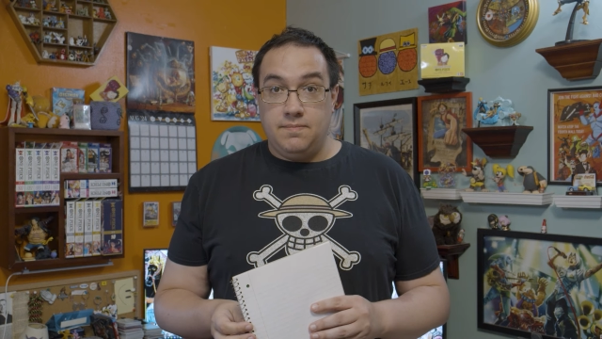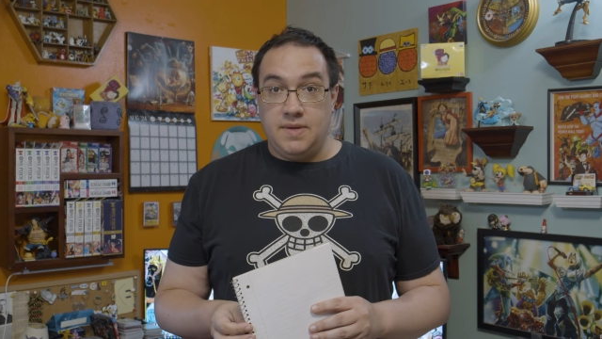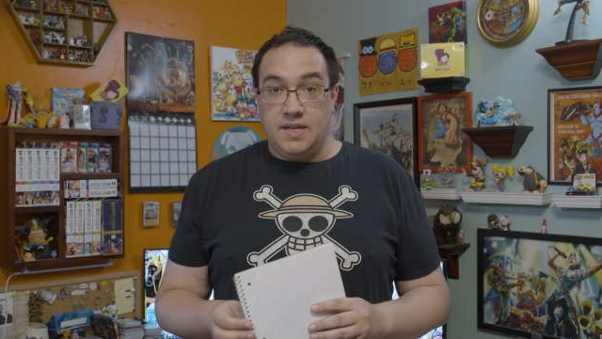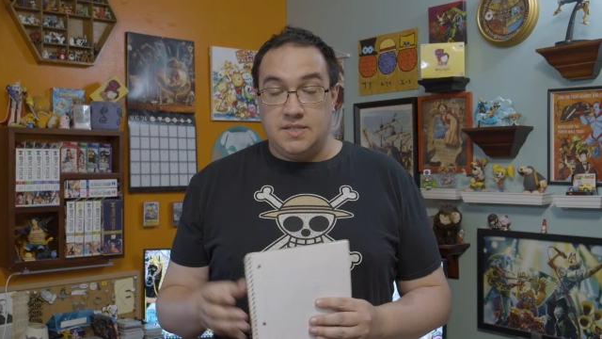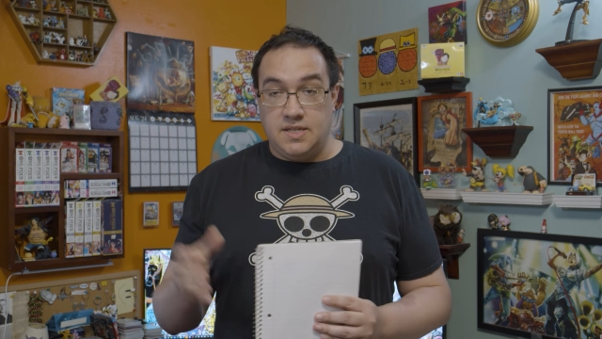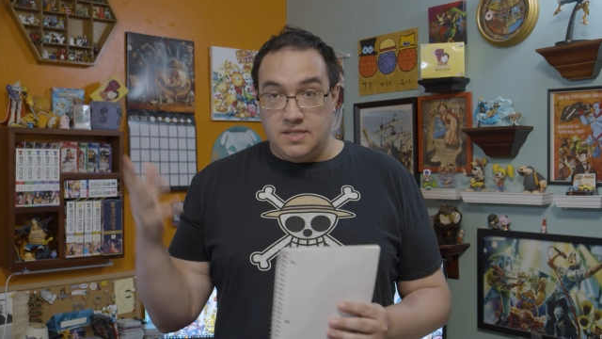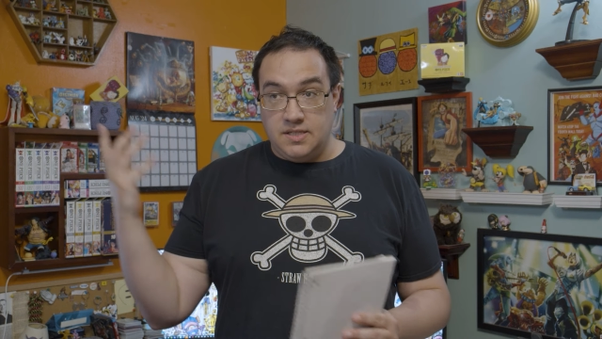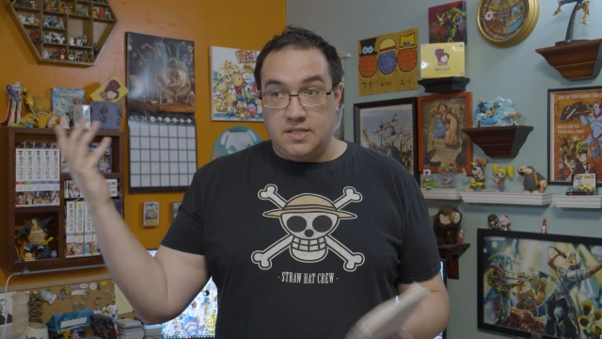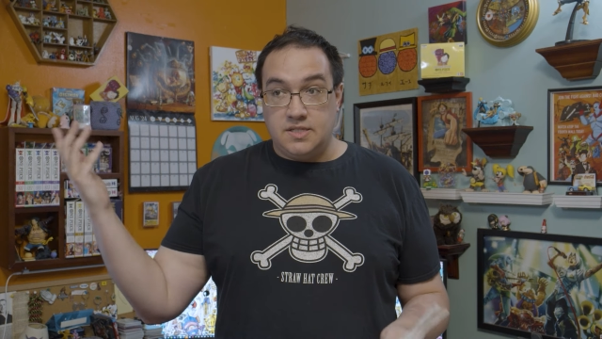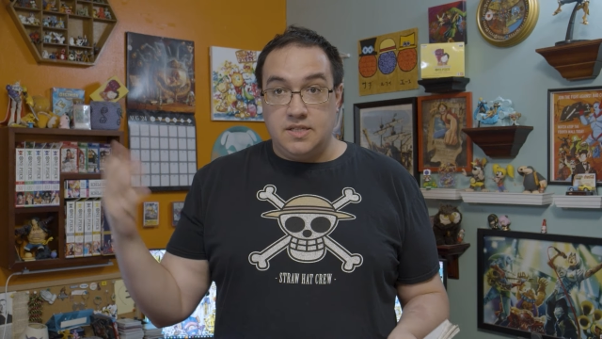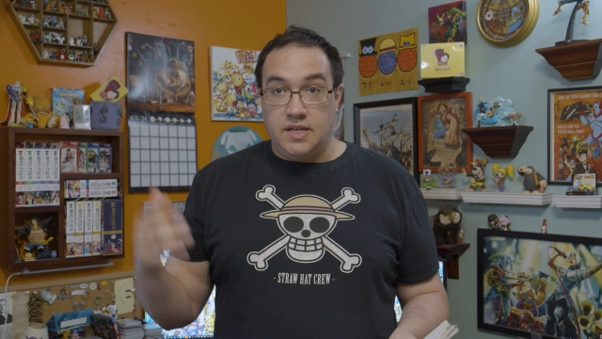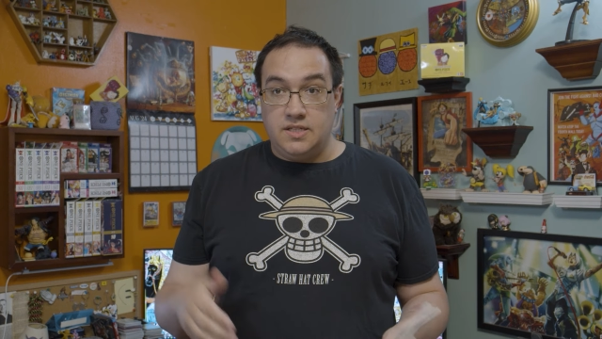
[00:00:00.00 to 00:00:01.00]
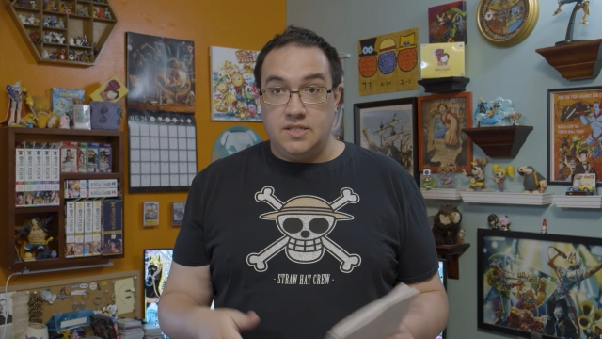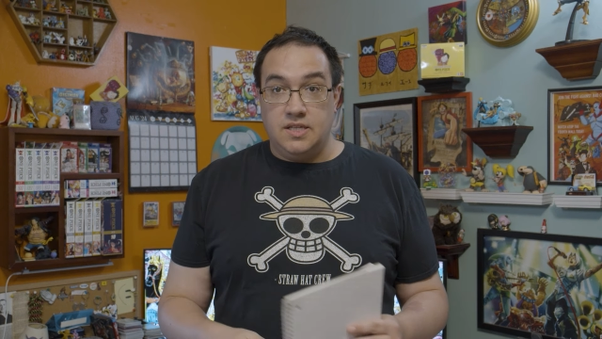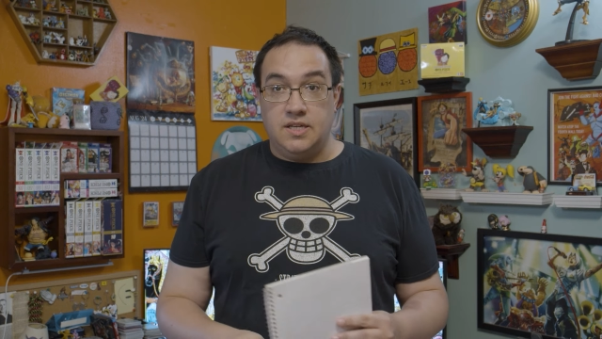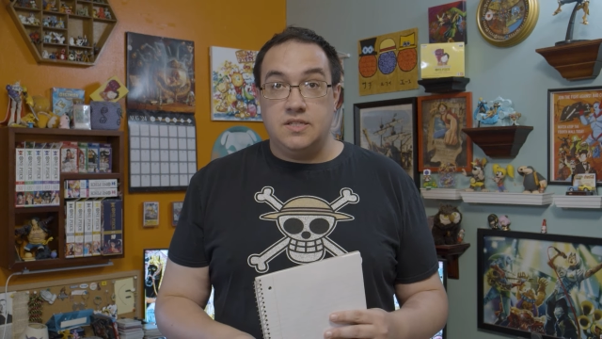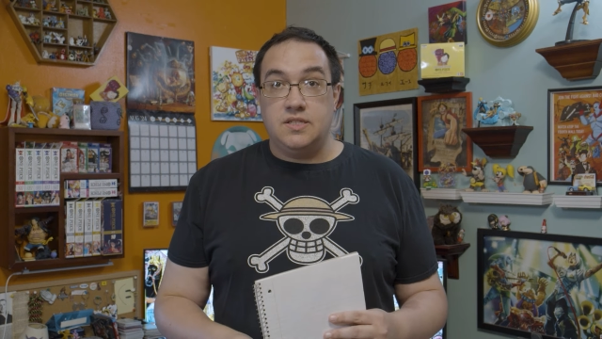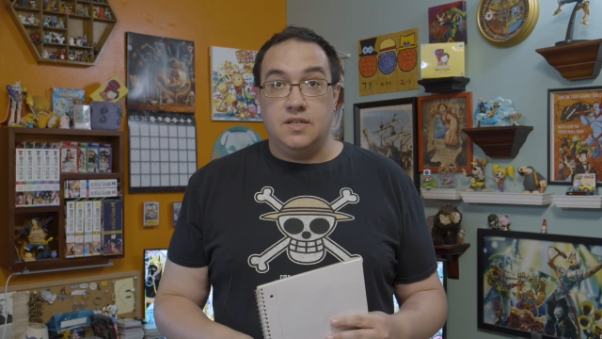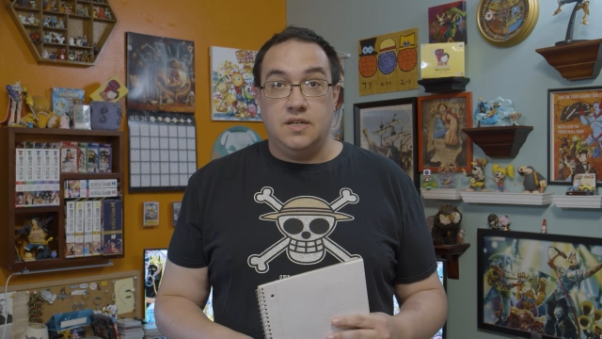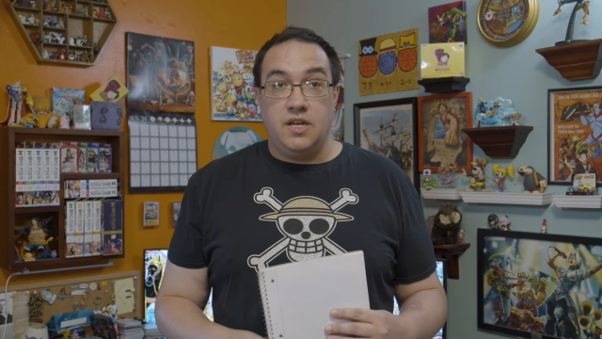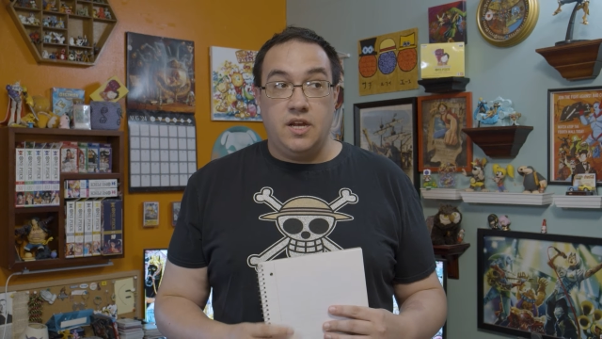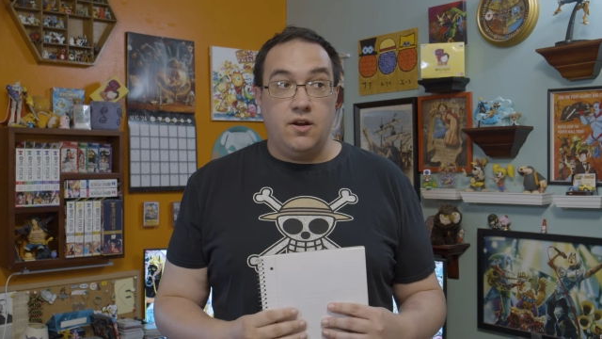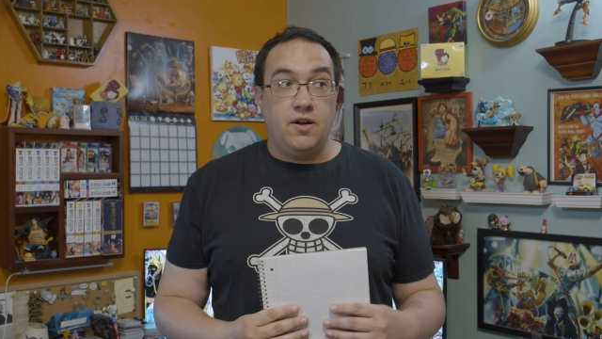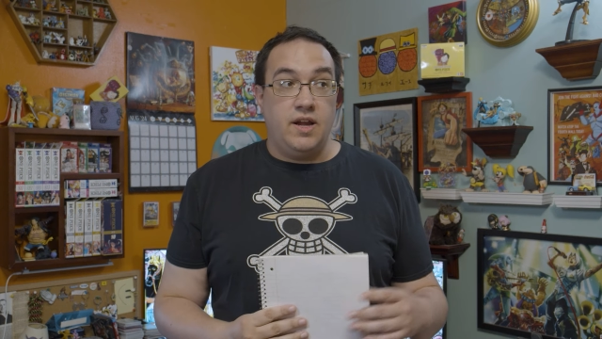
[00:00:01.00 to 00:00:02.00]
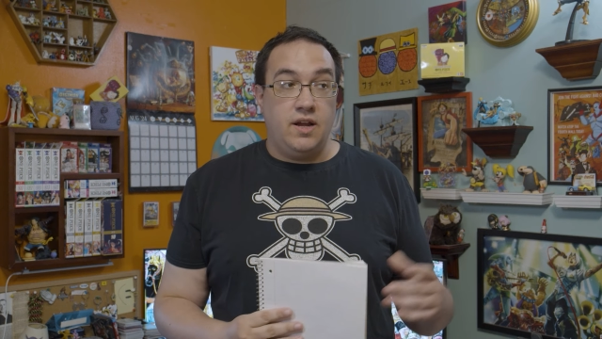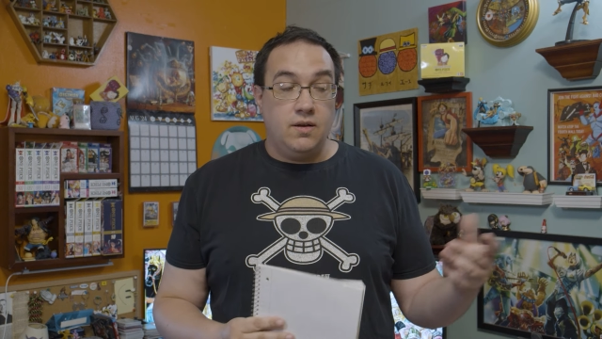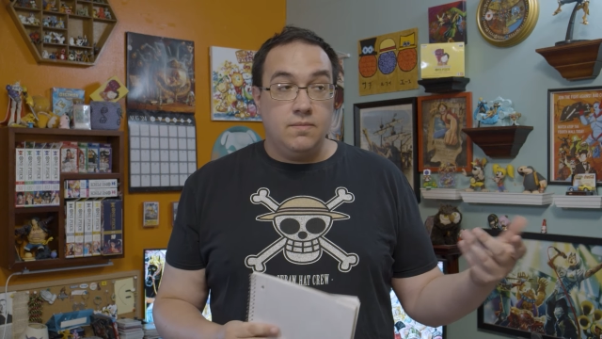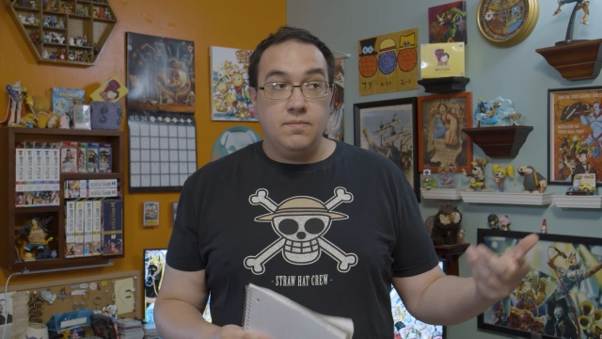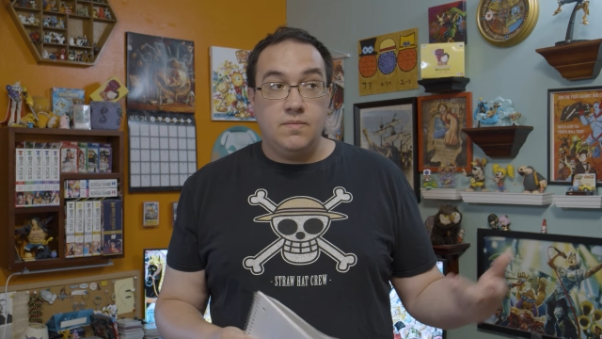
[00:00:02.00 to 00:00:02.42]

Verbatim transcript: as he's listening to this and hearing